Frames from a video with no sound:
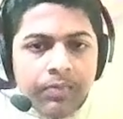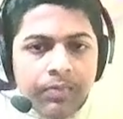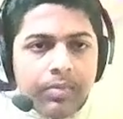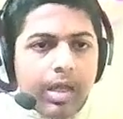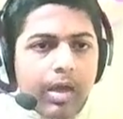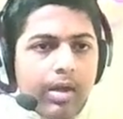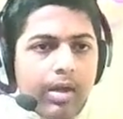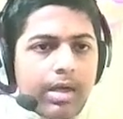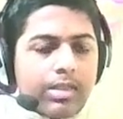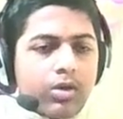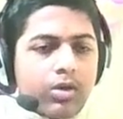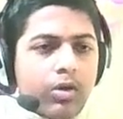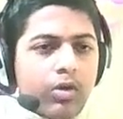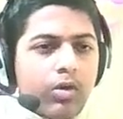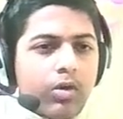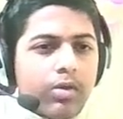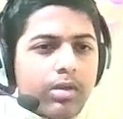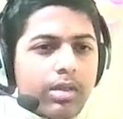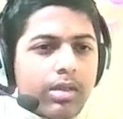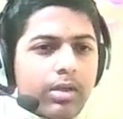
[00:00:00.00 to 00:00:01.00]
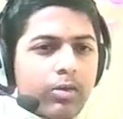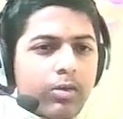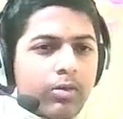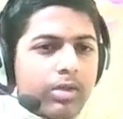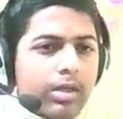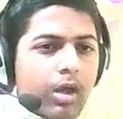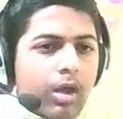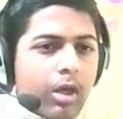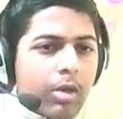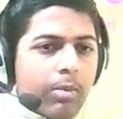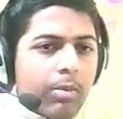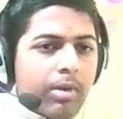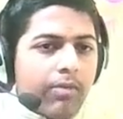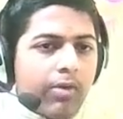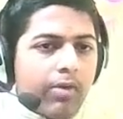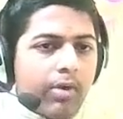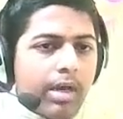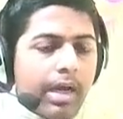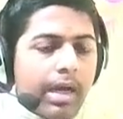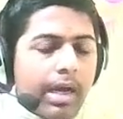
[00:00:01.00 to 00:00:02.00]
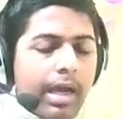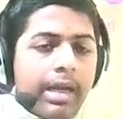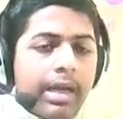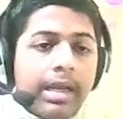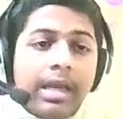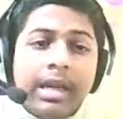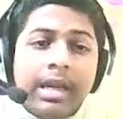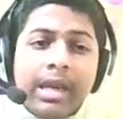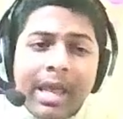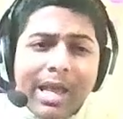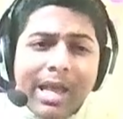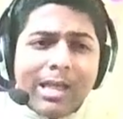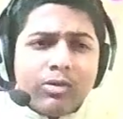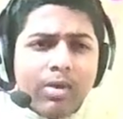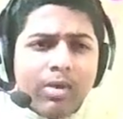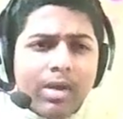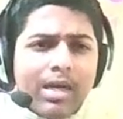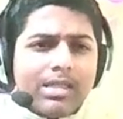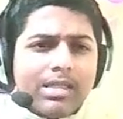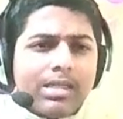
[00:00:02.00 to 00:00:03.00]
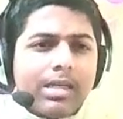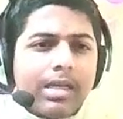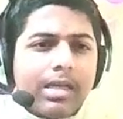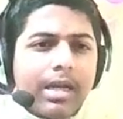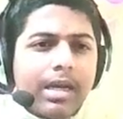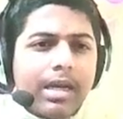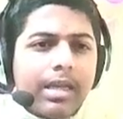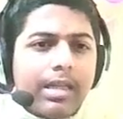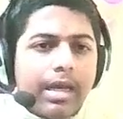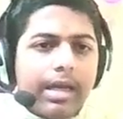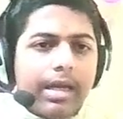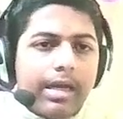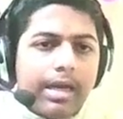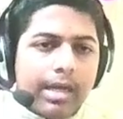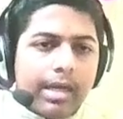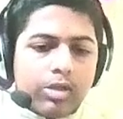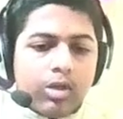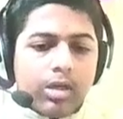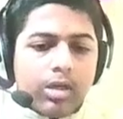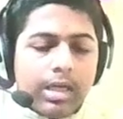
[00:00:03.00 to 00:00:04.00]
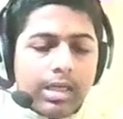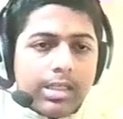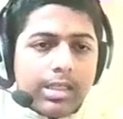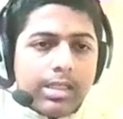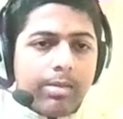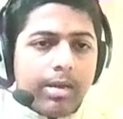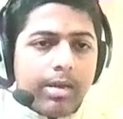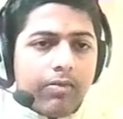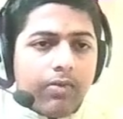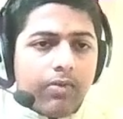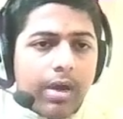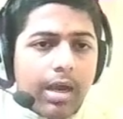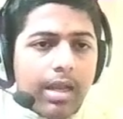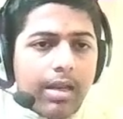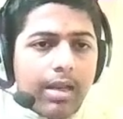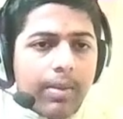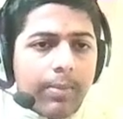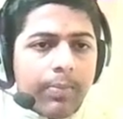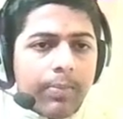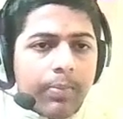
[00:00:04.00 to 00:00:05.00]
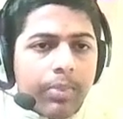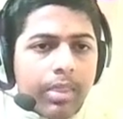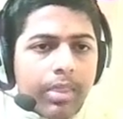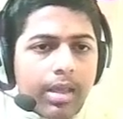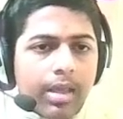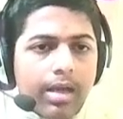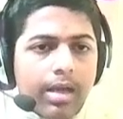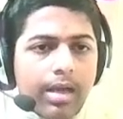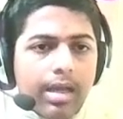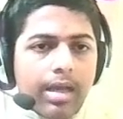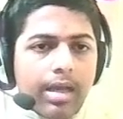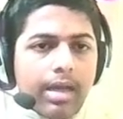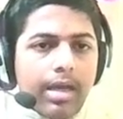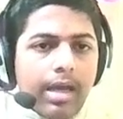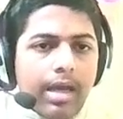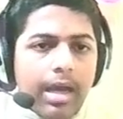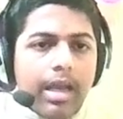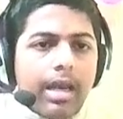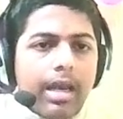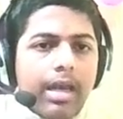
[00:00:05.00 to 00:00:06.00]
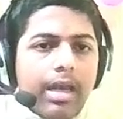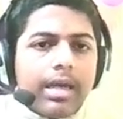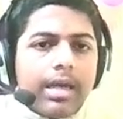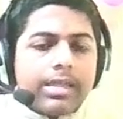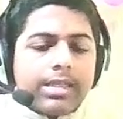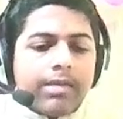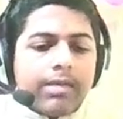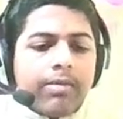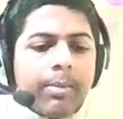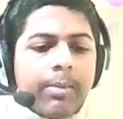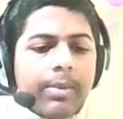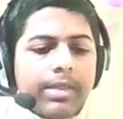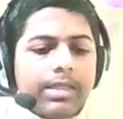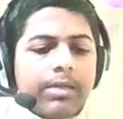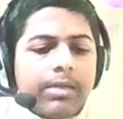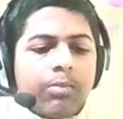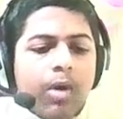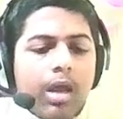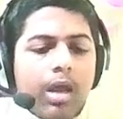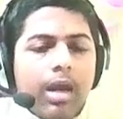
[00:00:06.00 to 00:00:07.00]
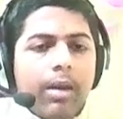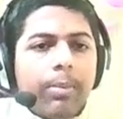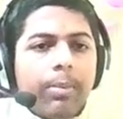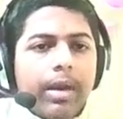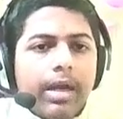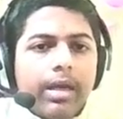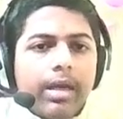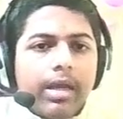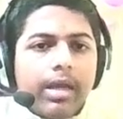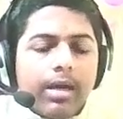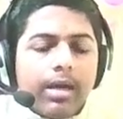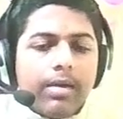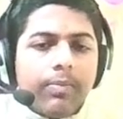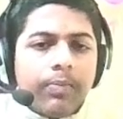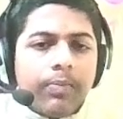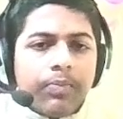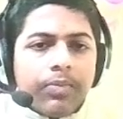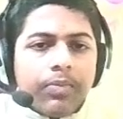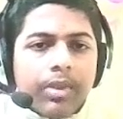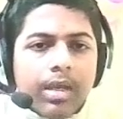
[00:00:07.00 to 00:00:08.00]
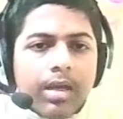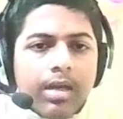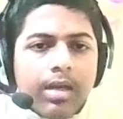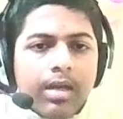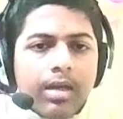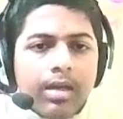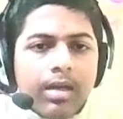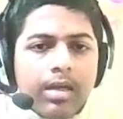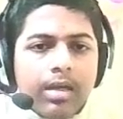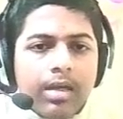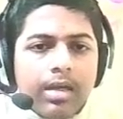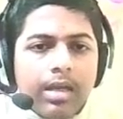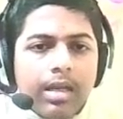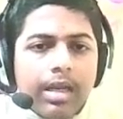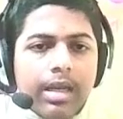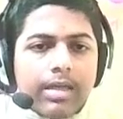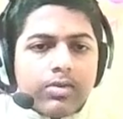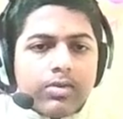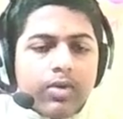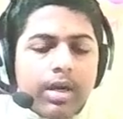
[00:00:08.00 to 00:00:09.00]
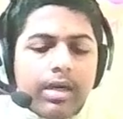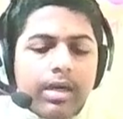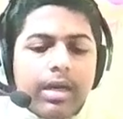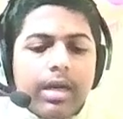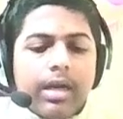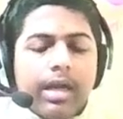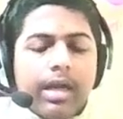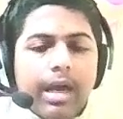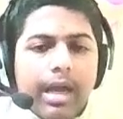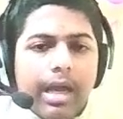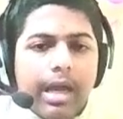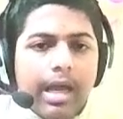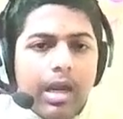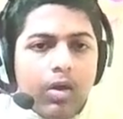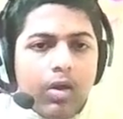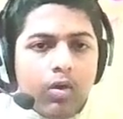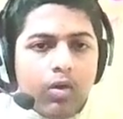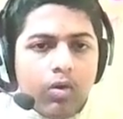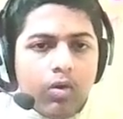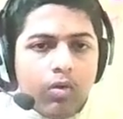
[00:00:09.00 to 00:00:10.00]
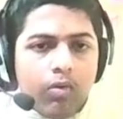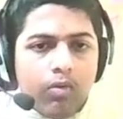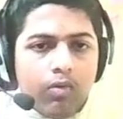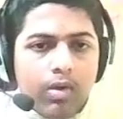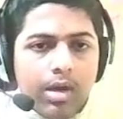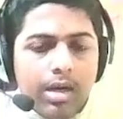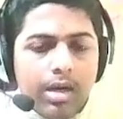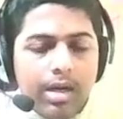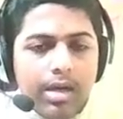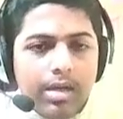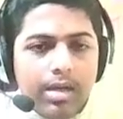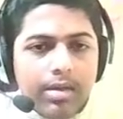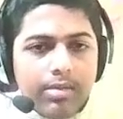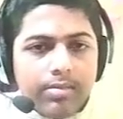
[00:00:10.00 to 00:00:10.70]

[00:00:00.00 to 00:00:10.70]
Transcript: Now let's go to the document folder, and in actual let's create the index.html file, and let's give a basic boilerplate here. Let's write here hello world.